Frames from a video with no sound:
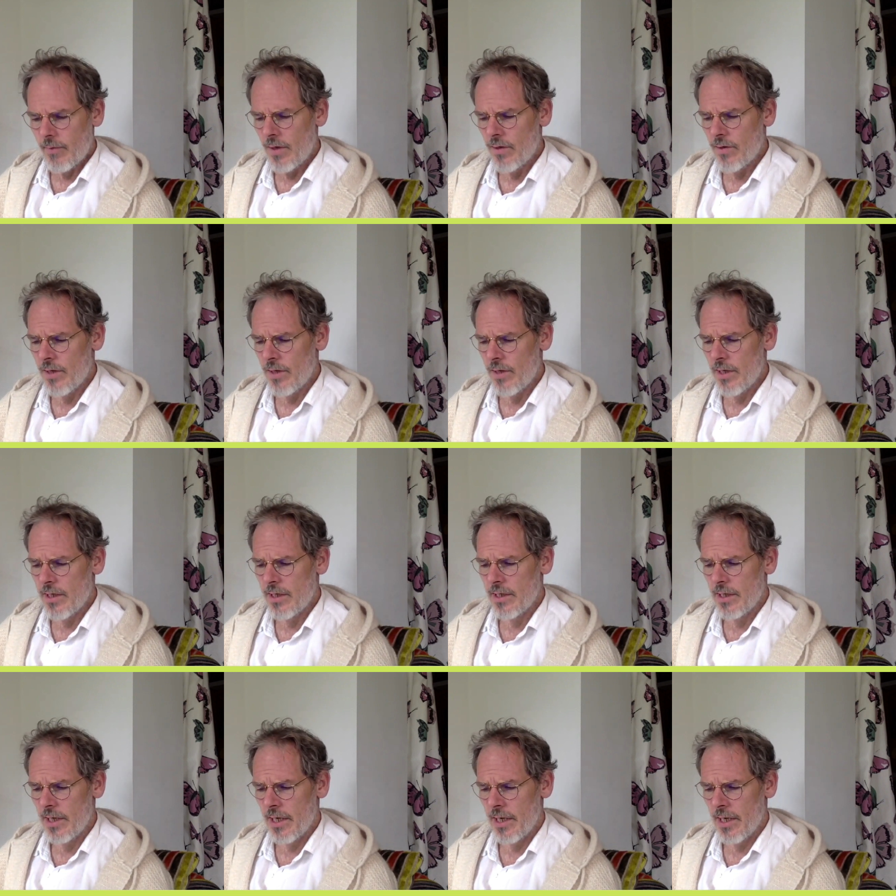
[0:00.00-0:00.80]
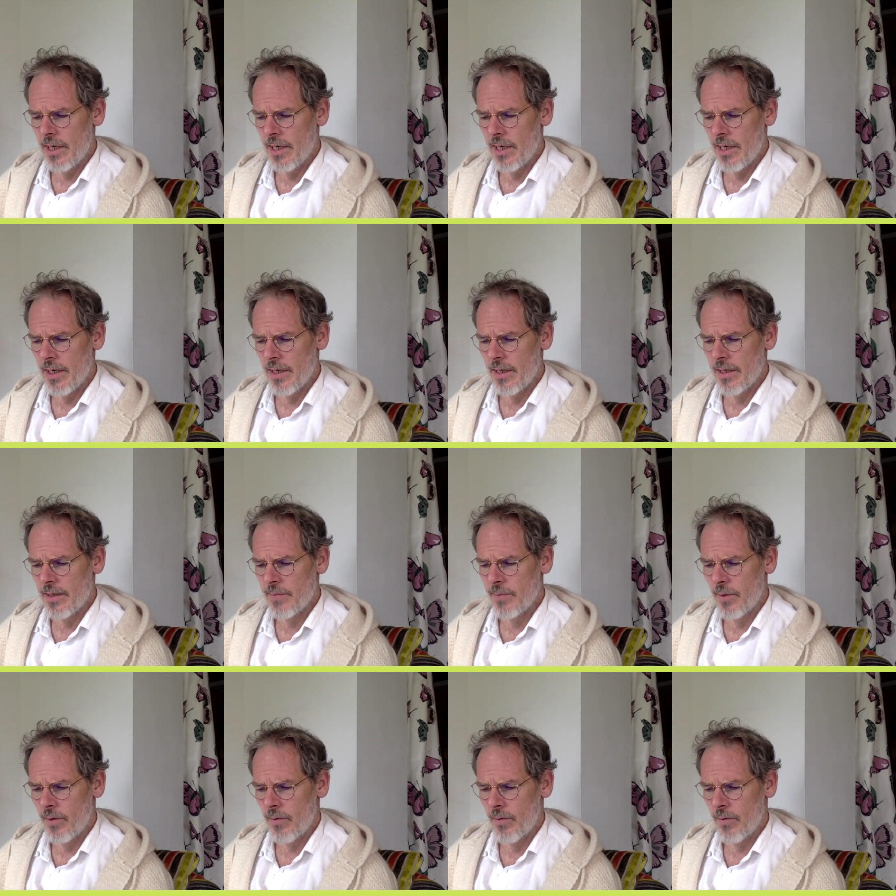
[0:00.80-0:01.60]
So this uh, this
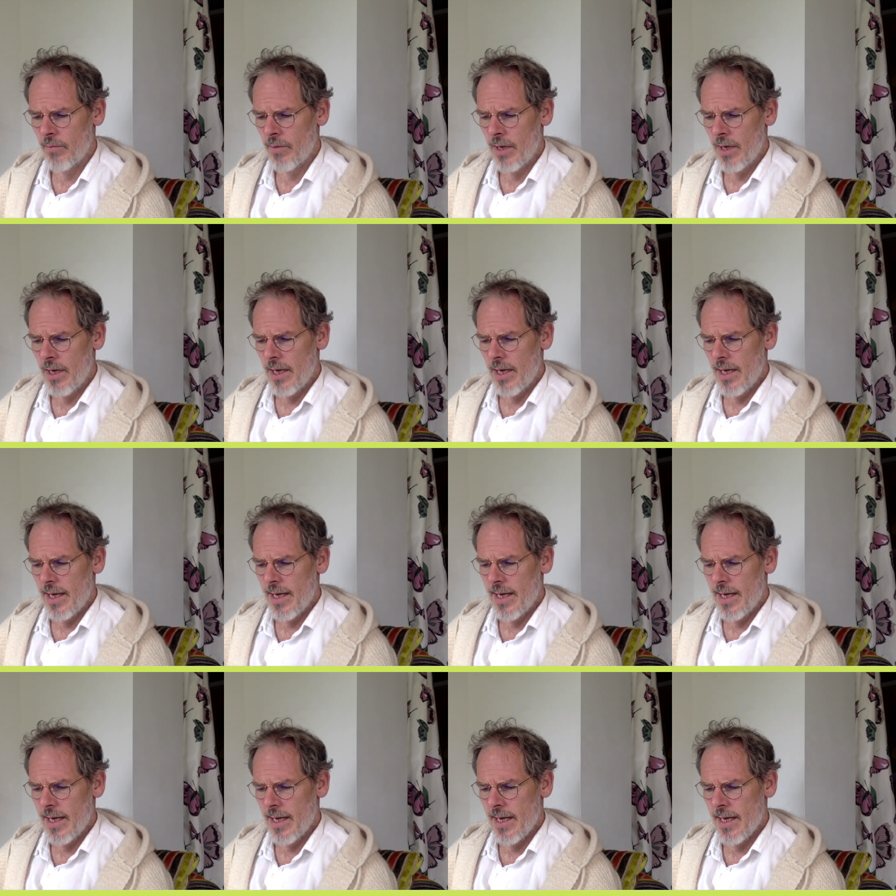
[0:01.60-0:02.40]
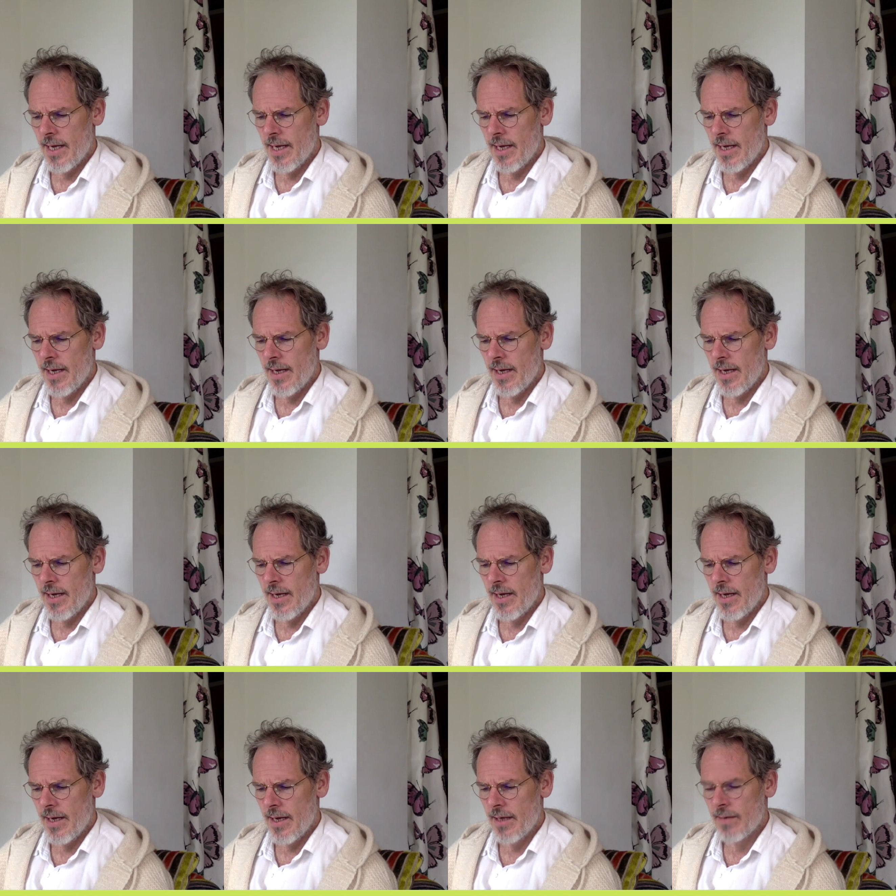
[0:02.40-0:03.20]
poem, uh,
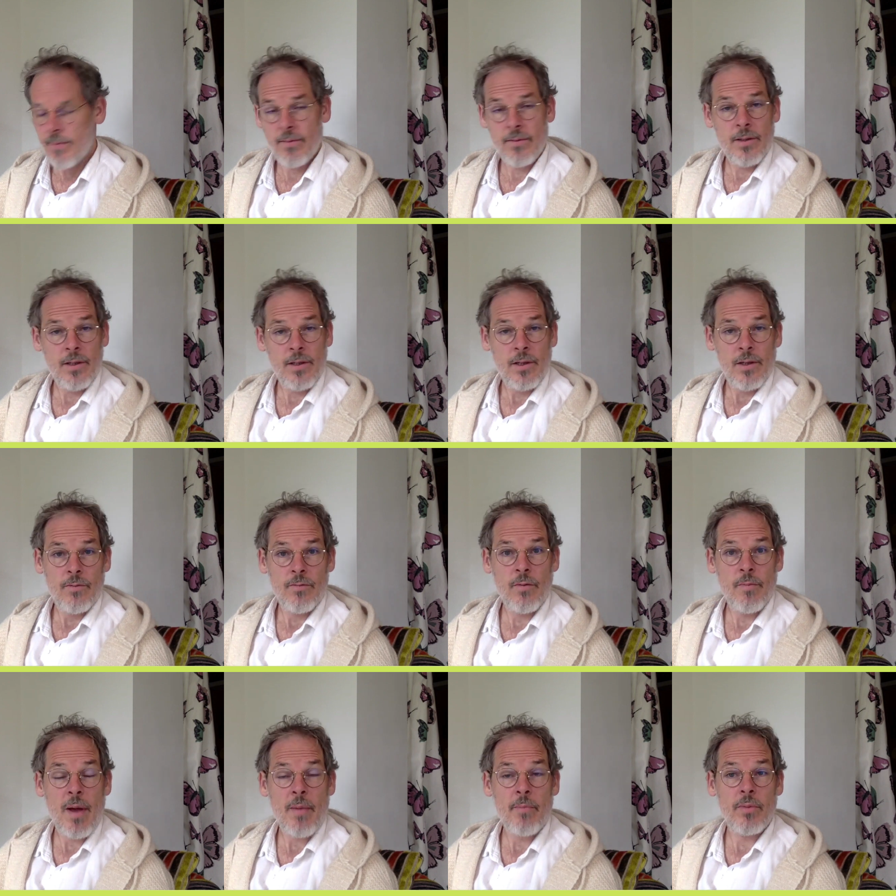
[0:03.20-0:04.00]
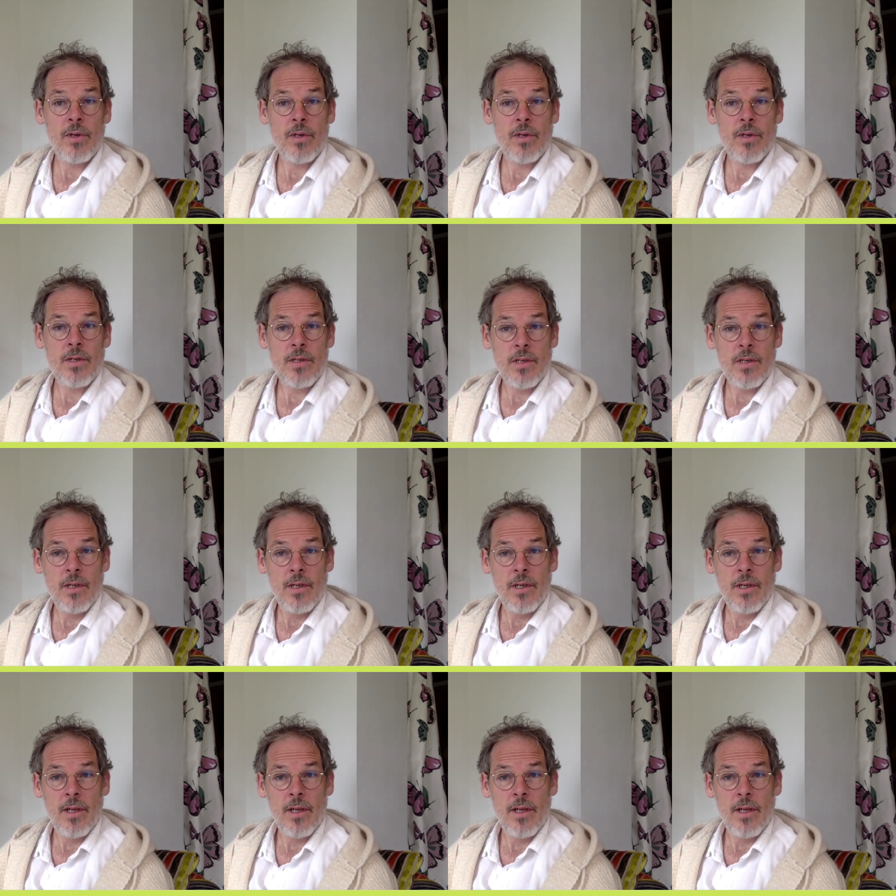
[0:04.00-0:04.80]
I suppose, remembers
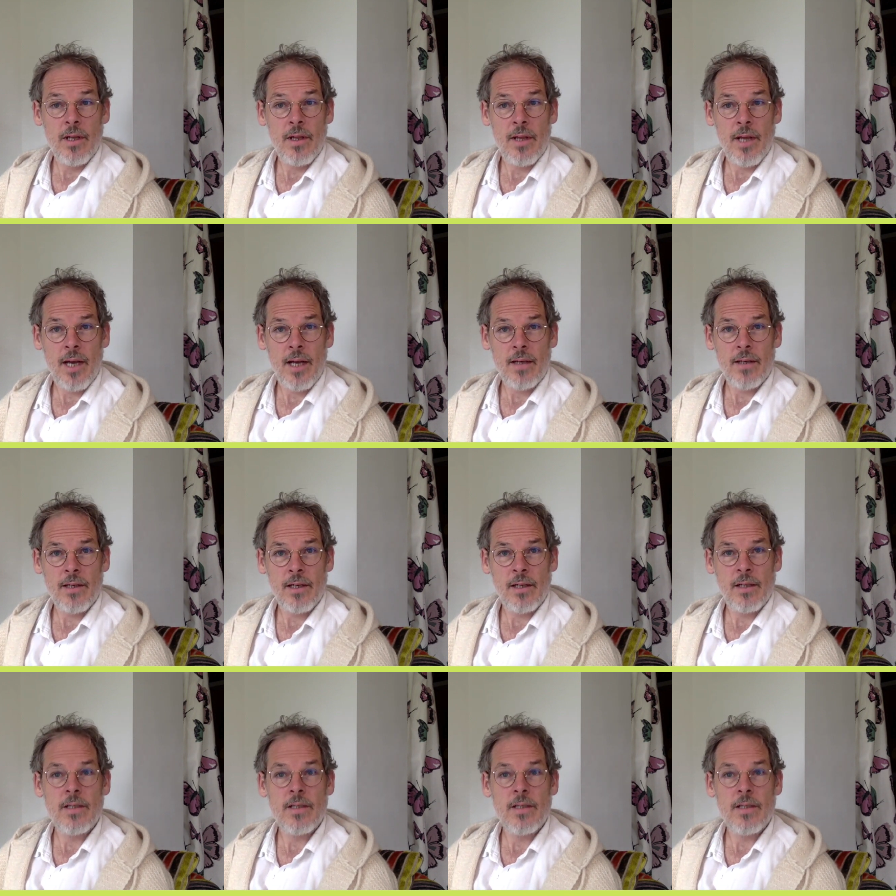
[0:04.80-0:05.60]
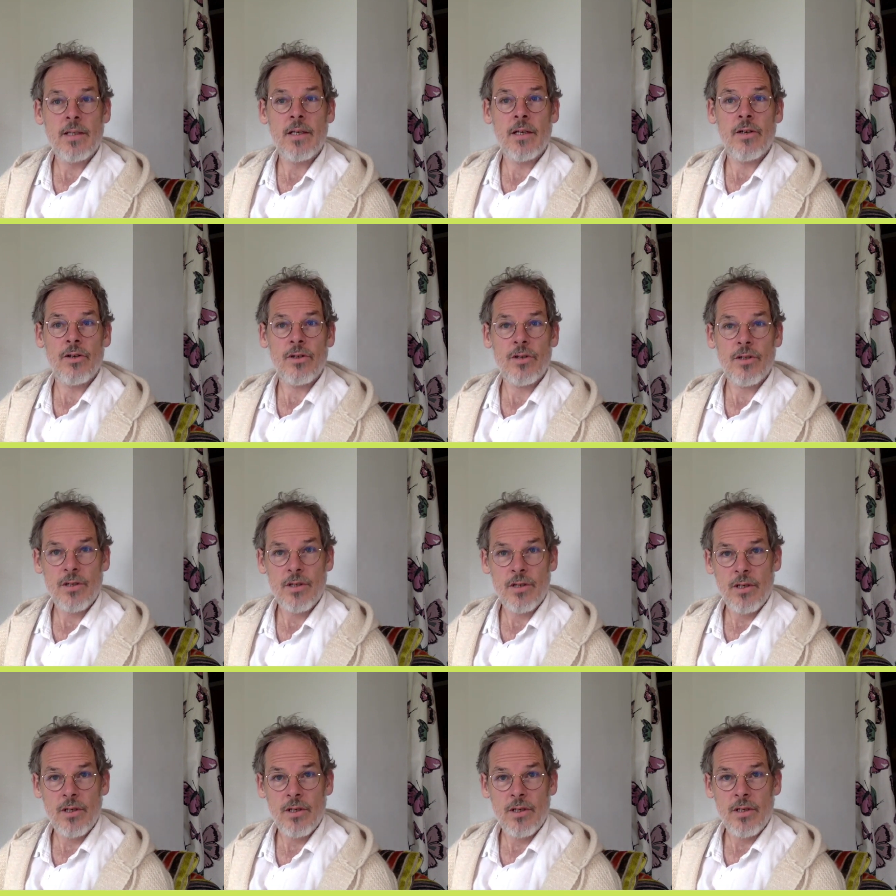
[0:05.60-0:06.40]
that and
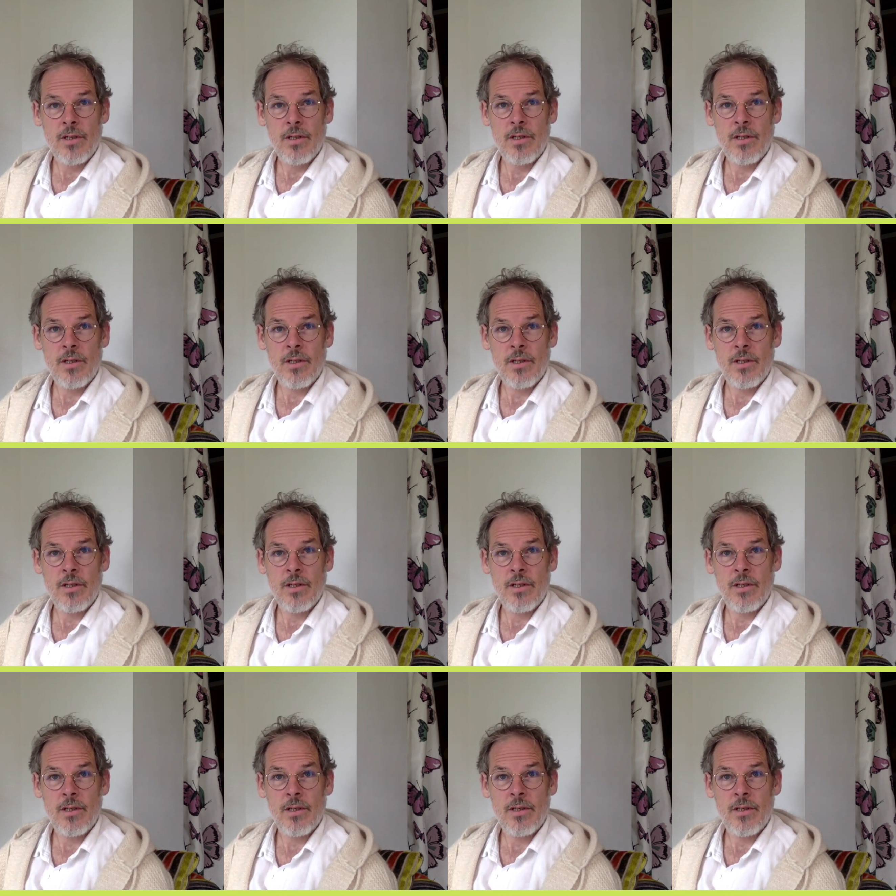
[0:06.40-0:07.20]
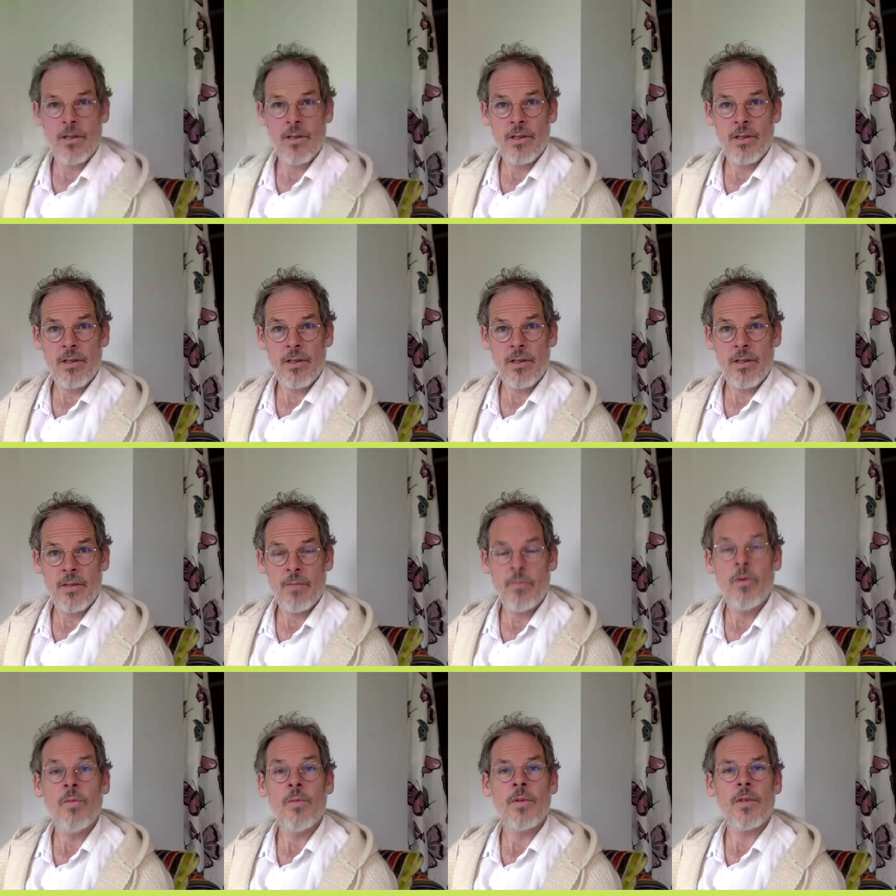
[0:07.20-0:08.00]
considers the, the, the, the
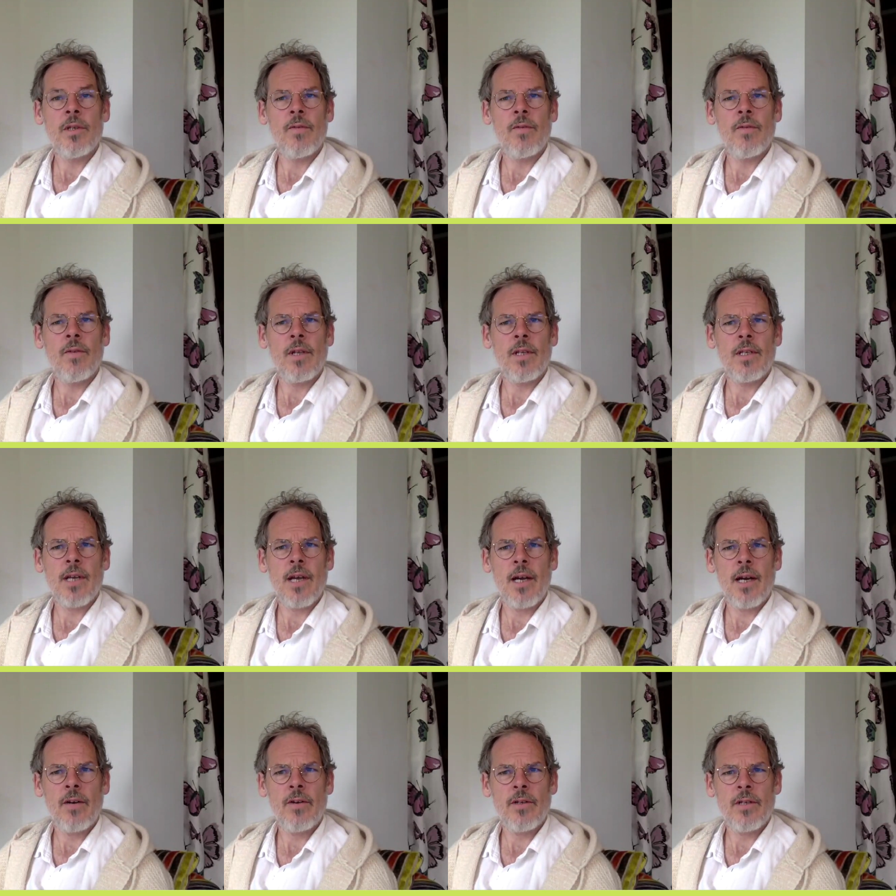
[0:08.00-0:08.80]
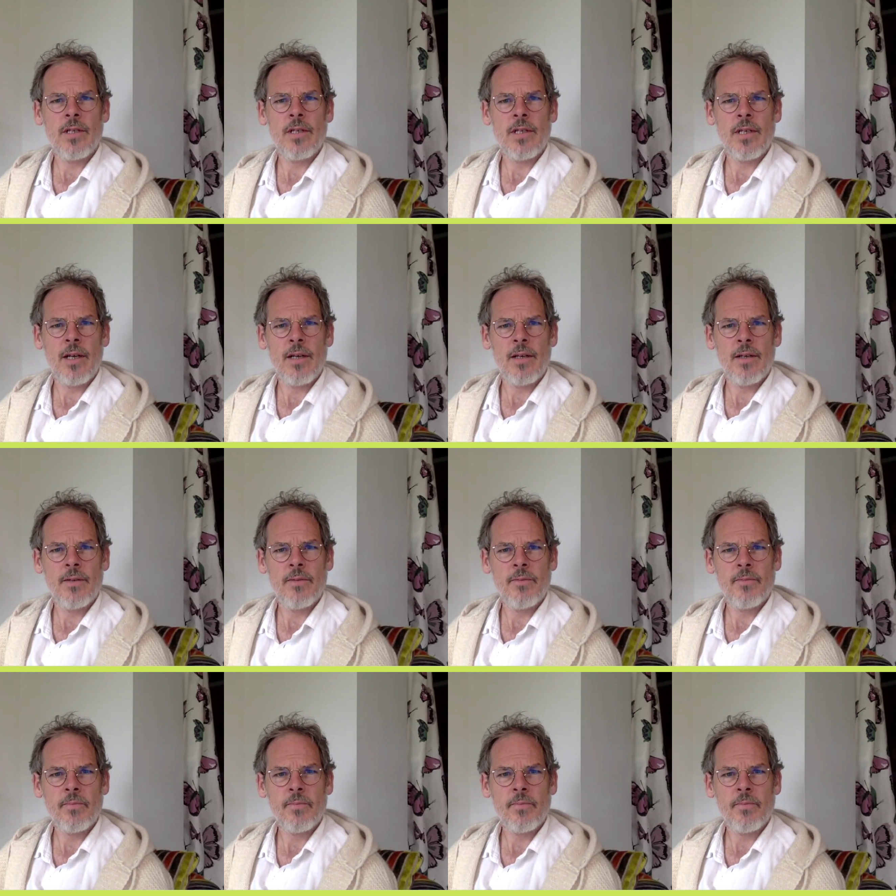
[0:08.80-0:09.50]
movement of that Saharan sand.